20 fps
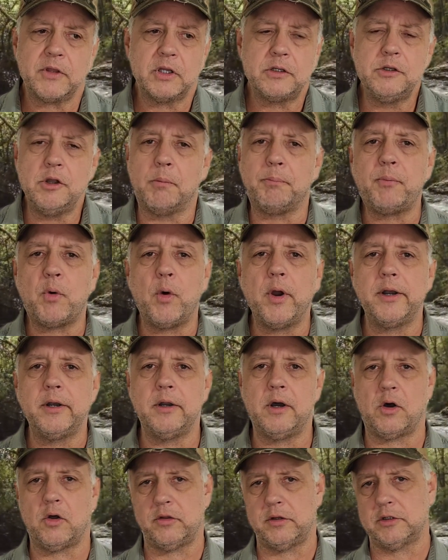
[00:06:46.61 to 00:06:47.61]
No point in
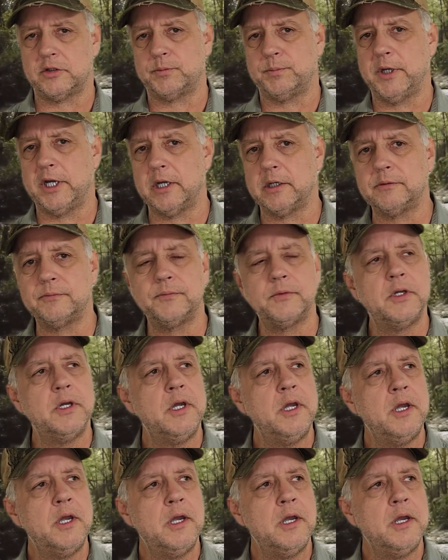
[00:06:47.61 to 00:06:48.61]
all this, man.
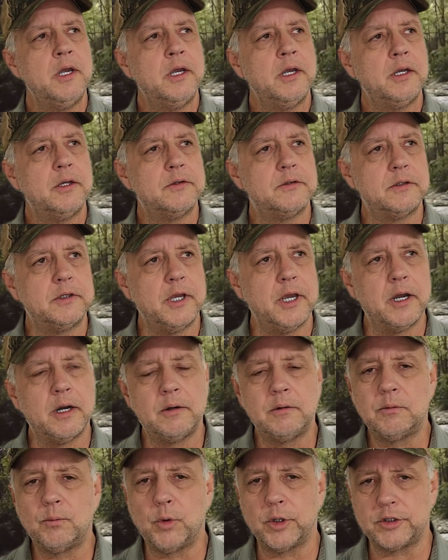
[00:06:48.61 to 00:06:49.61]
He said, yeah,
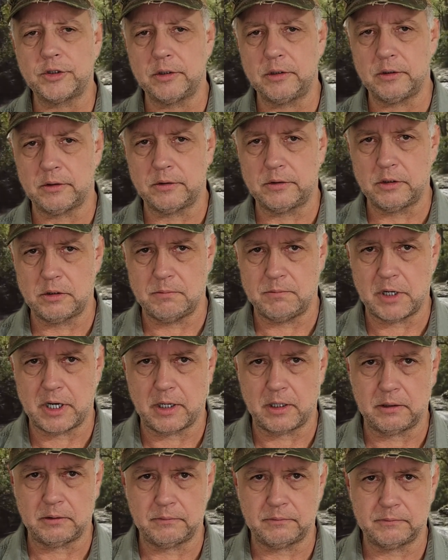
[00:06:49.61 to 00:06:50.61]
what you gonna do about
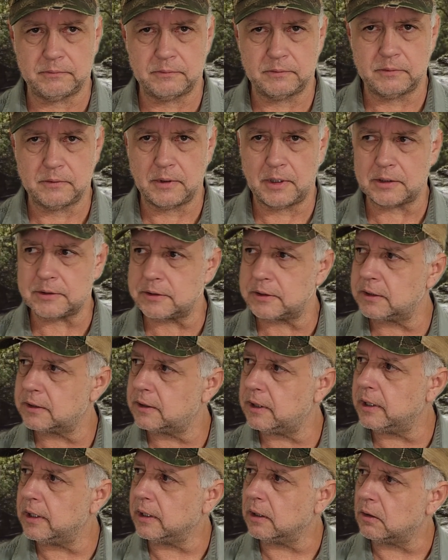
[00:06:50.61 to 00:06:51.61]
it? I said,
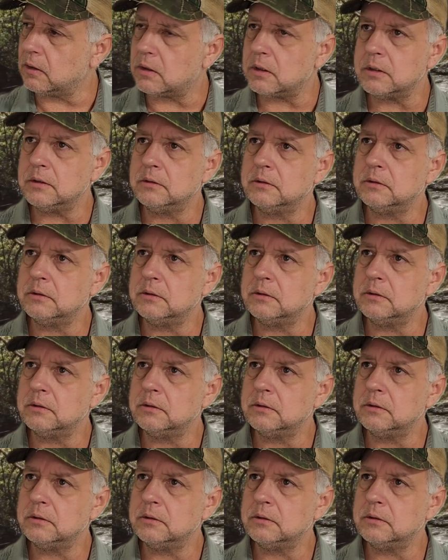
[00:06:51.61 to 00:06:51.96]
again, Lord.